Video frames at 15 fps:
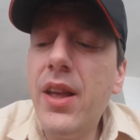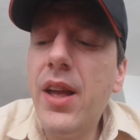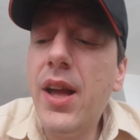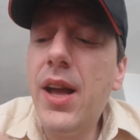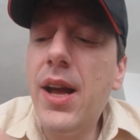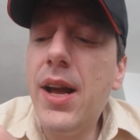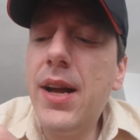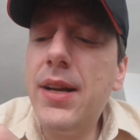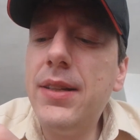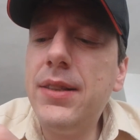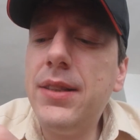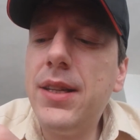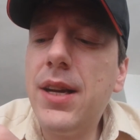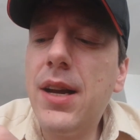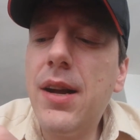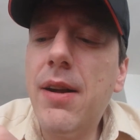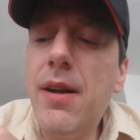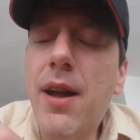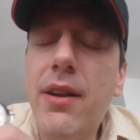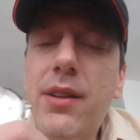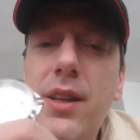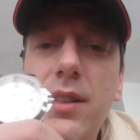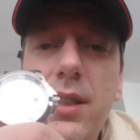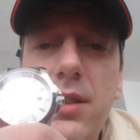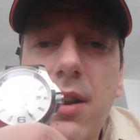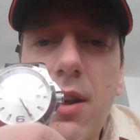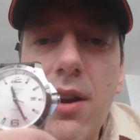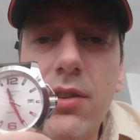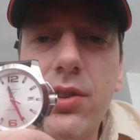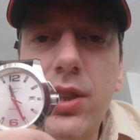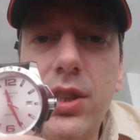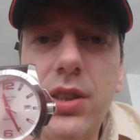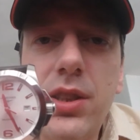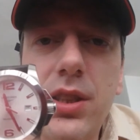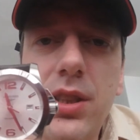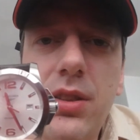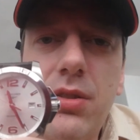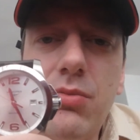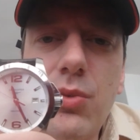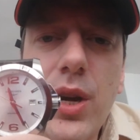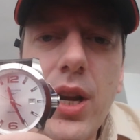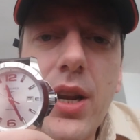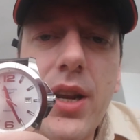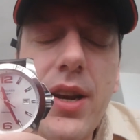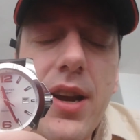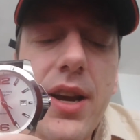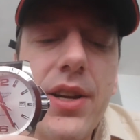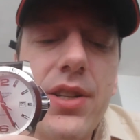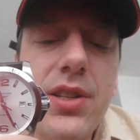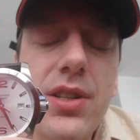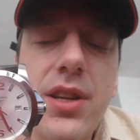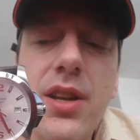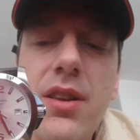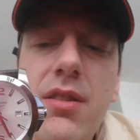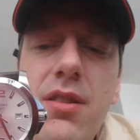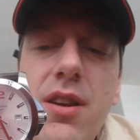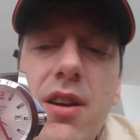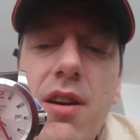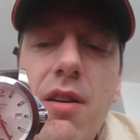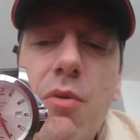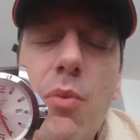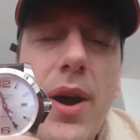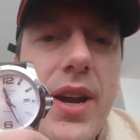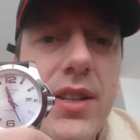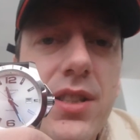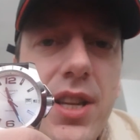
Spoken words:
And I think this Longines is really nice in the way it's